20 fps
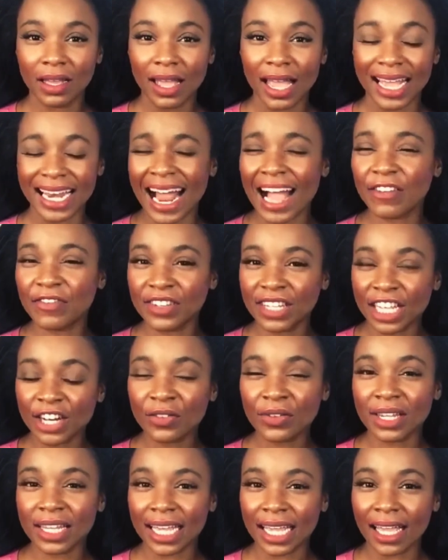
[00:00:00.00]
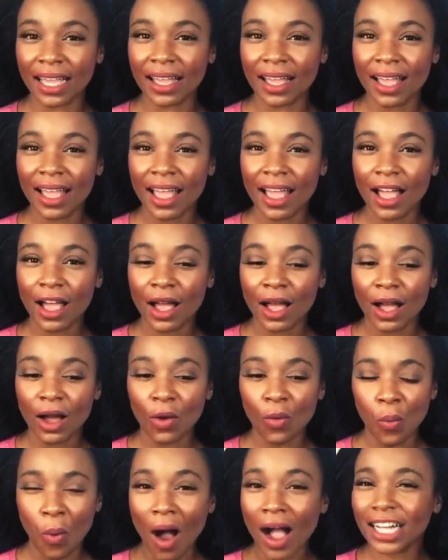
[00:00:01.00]
And I've literally
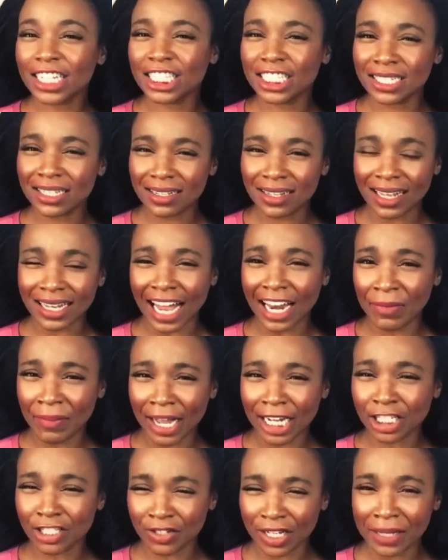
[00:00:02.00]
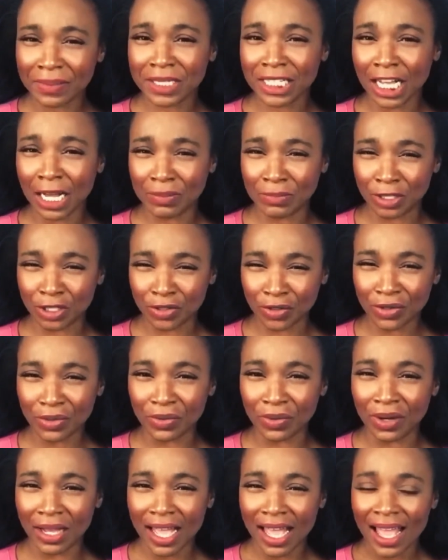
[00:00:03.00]
watched a lot of my dreams come true,
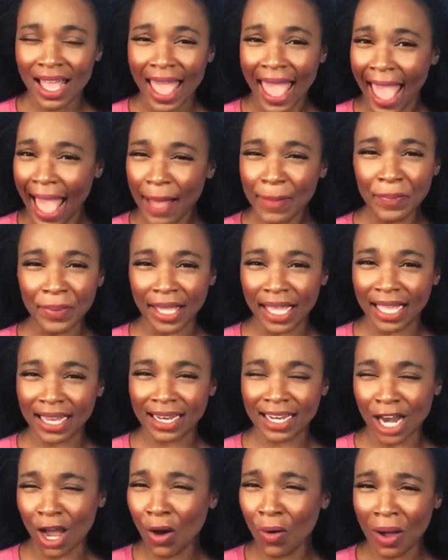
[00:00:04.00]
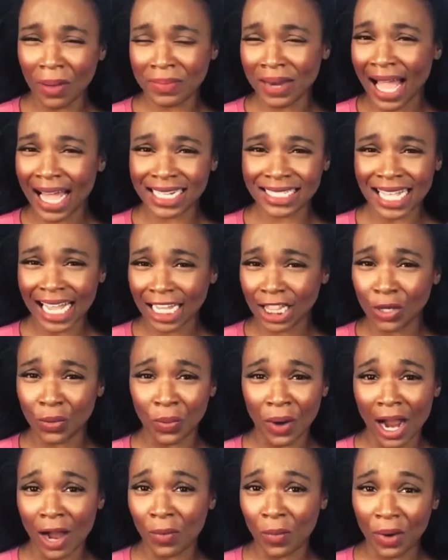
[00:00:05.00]
happen. No, I'm not exactly
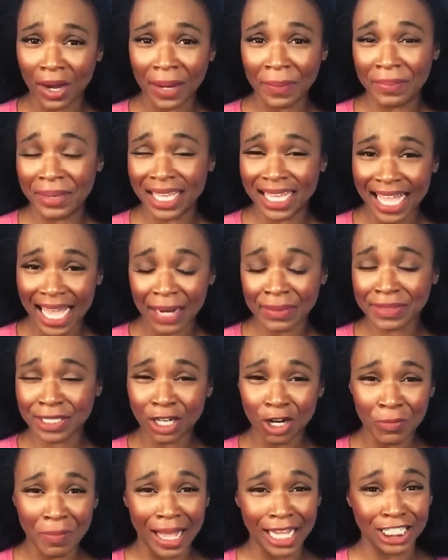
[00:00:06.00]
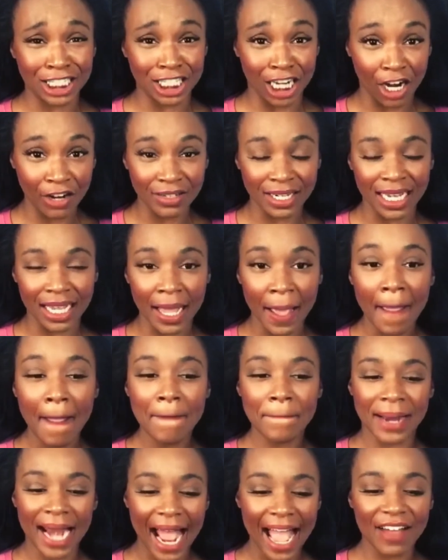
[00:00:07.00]
where I want to be yet. I'm still on my journey,
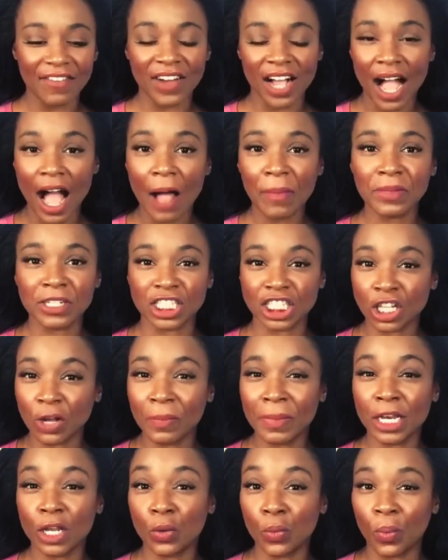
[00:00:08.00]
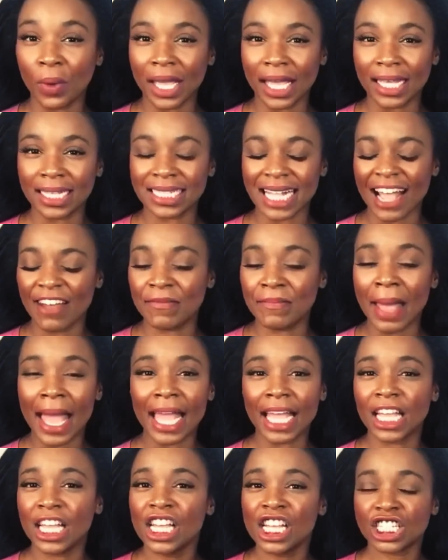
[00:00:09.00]
but I have accomplished so many wins. I have
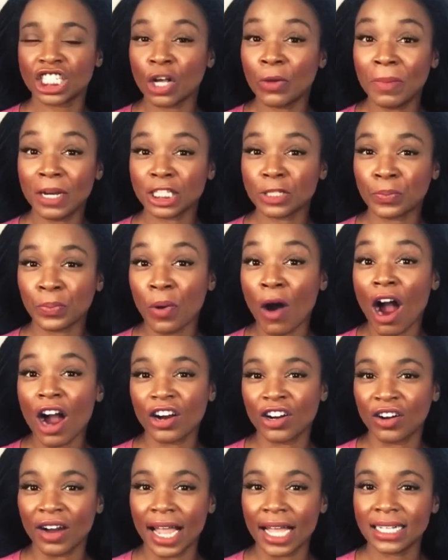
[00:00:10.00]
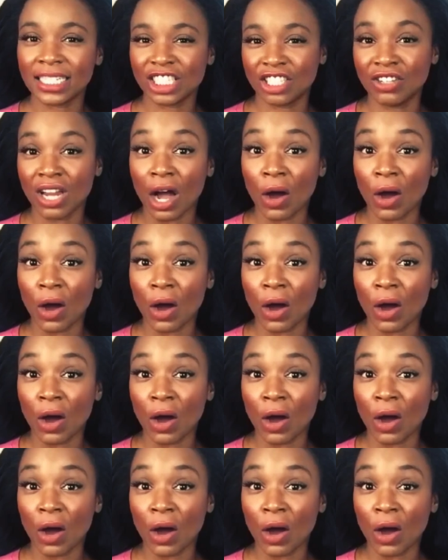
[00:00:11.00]
made so much progress.